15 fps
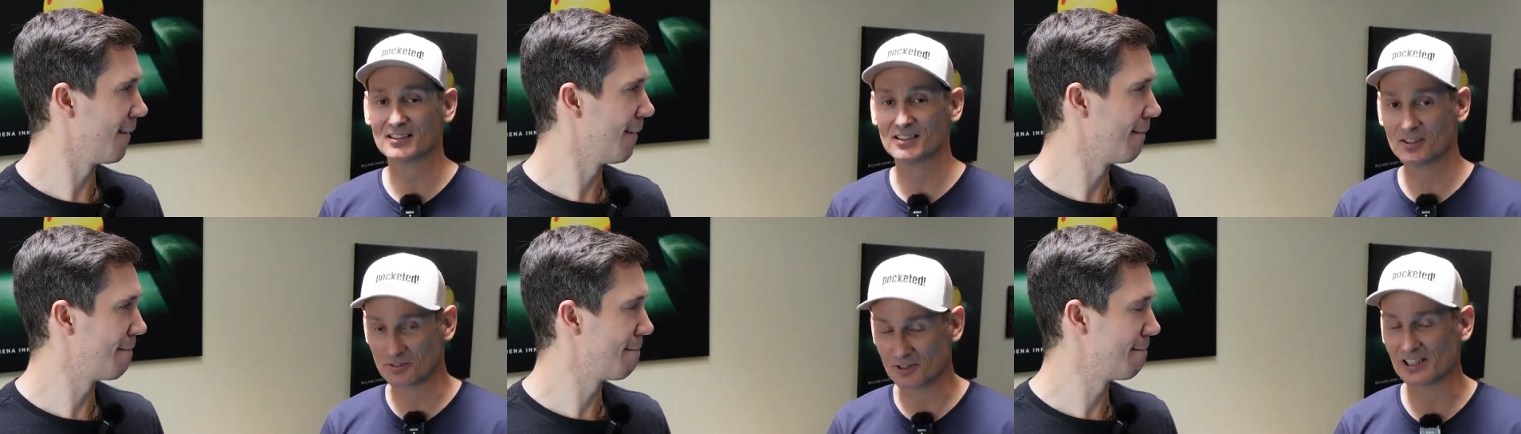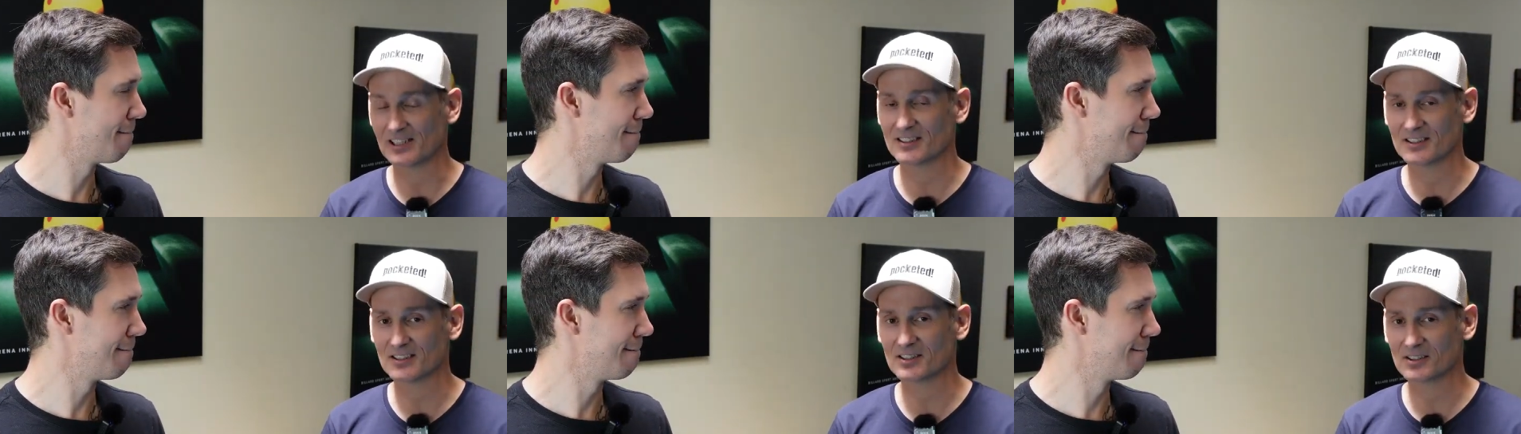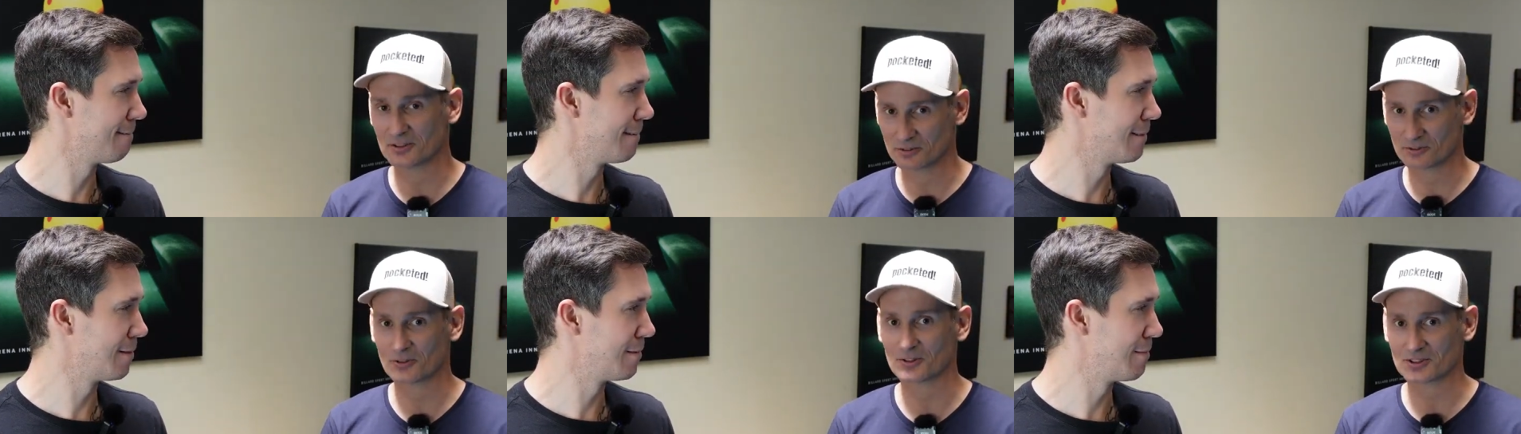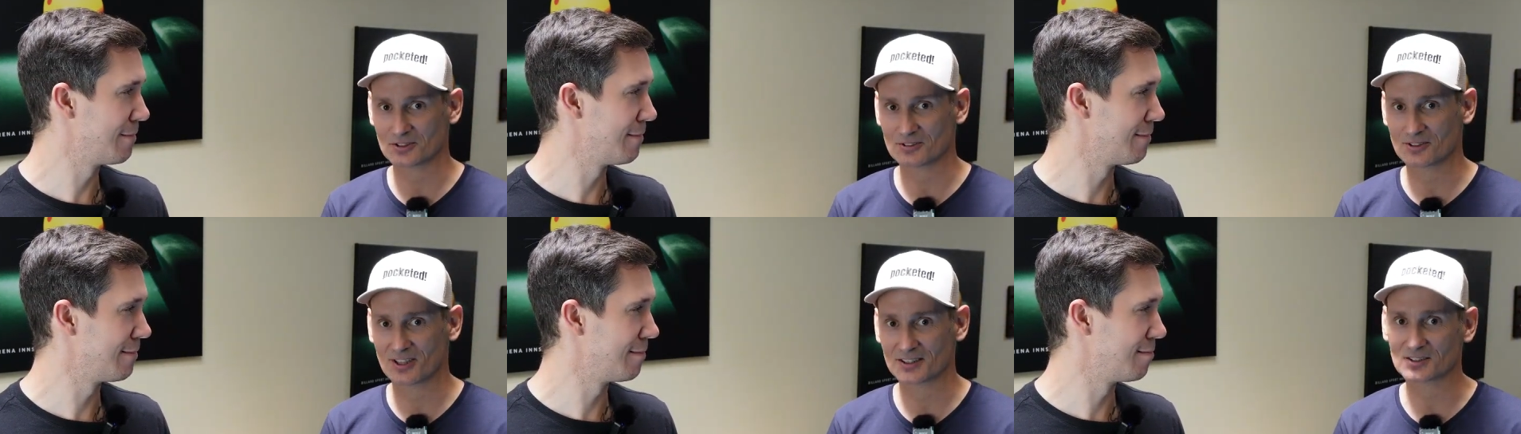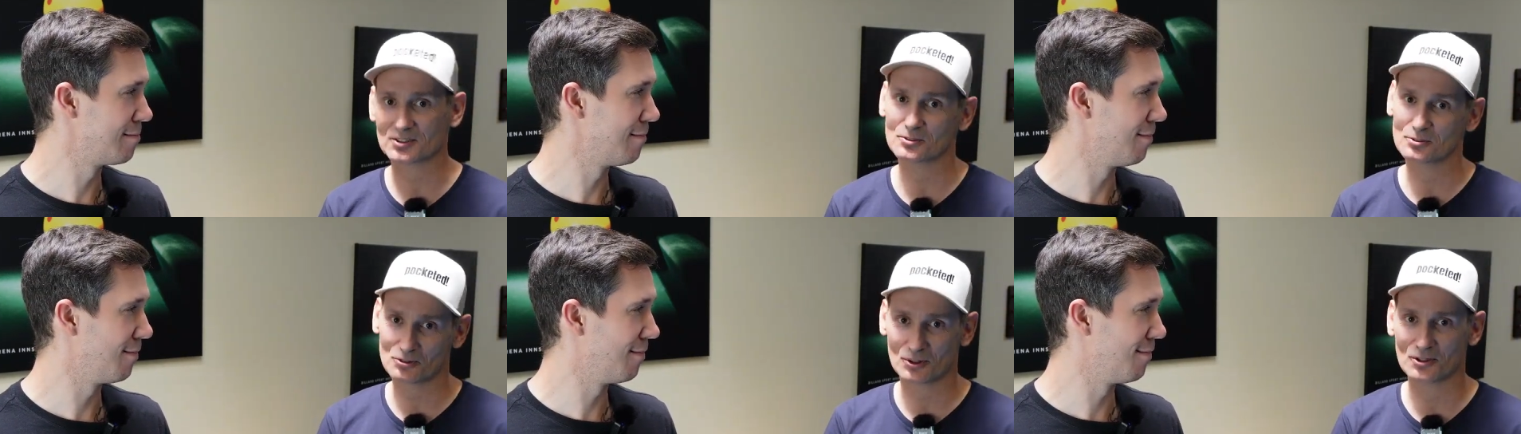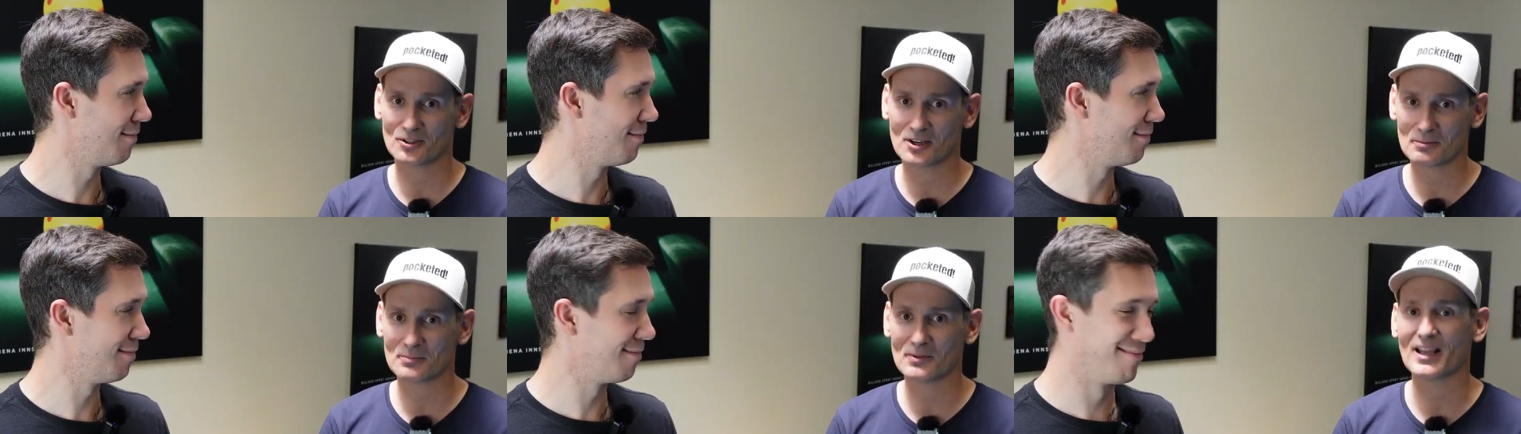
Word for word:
Speaker 1: he really did it on the first try, so follow up